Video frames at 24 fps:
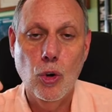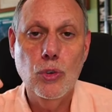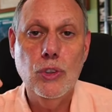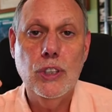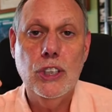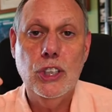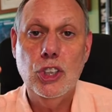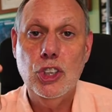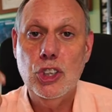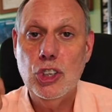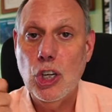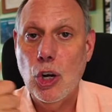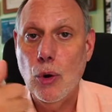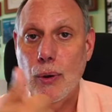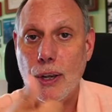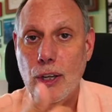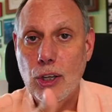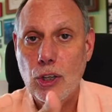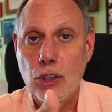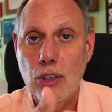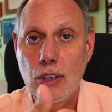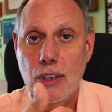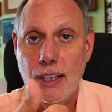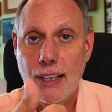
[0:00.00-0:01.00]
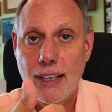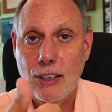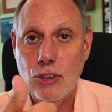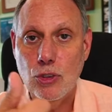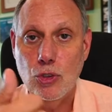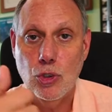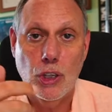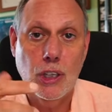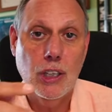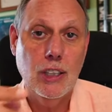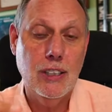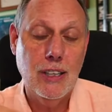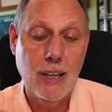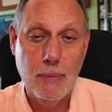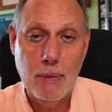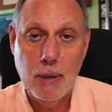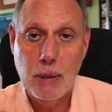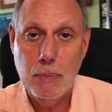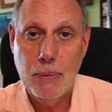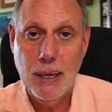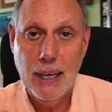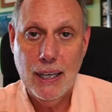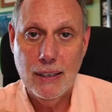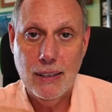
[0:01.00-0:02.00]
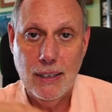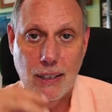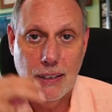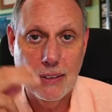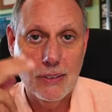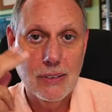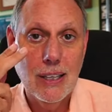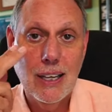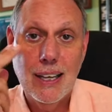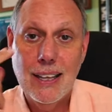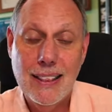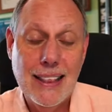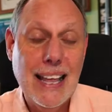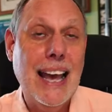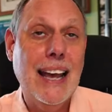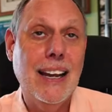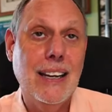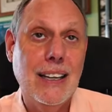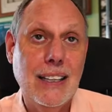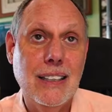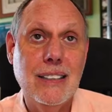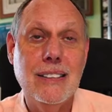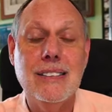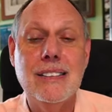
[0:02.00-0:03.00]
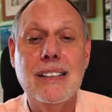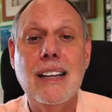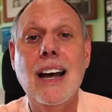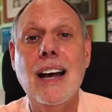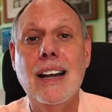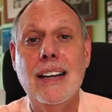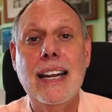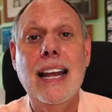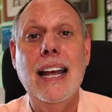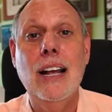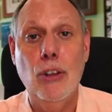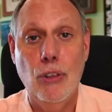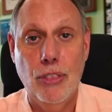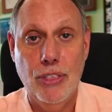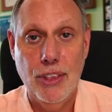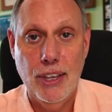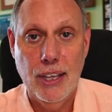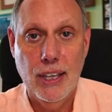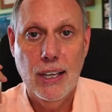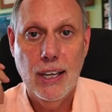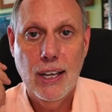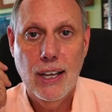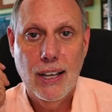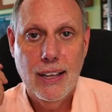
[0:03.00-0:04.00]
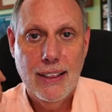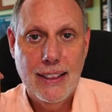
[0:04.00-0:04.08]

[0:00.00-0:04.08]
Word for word: only showing good things or condemning bad things. That is not healthy.